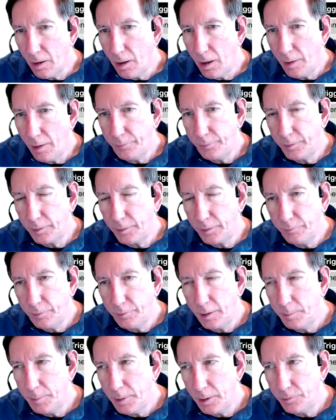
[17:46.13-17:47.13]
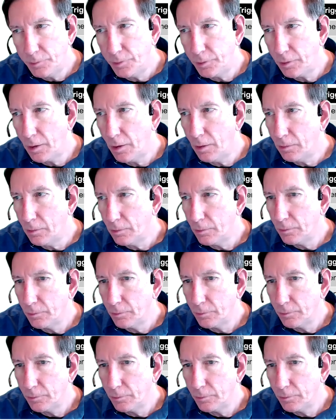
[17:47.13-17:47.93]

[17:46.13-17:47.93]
Off the conveyor belt you go.